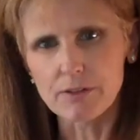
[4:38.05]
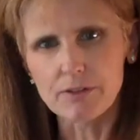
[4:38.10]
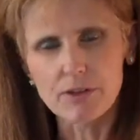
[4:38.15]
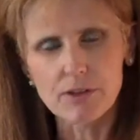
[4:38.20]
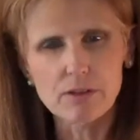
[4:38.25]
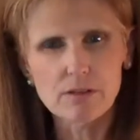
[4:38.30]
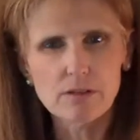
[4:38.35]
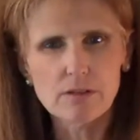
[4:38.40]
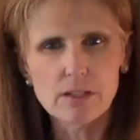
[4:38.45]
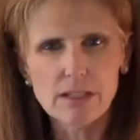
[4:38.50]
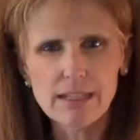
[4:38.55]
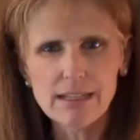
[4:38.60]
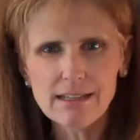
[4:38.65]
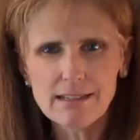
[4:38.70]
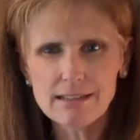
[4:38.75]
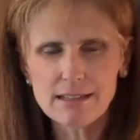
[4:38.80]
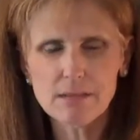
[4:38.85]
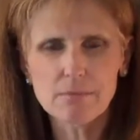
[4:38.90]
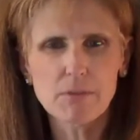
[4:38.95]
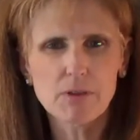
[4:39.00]
If you
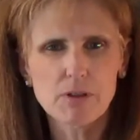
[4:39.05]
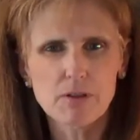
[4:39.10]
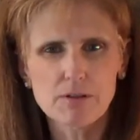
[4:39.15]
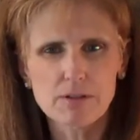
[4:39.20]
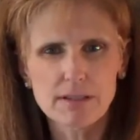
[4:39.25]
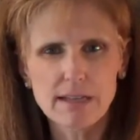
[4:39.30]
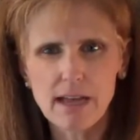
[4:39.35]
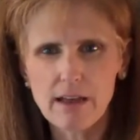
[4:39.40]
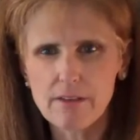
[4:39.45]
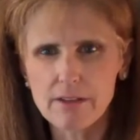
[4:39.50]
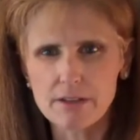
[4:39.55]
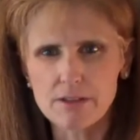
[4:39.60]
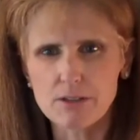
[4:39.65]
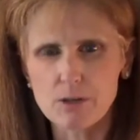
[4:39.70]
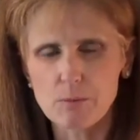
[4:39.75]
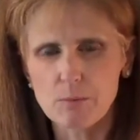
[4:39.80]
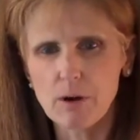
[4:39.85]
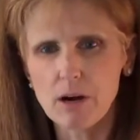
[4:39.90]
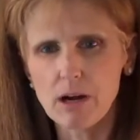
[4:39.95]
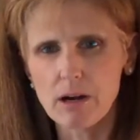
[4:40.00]
eat some of those now,
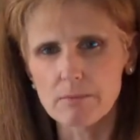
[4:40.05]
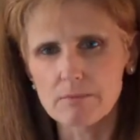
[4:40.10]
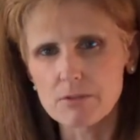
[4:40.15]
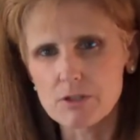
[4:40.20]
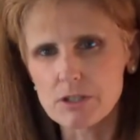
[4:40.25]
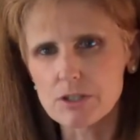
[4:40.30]
that's no problem.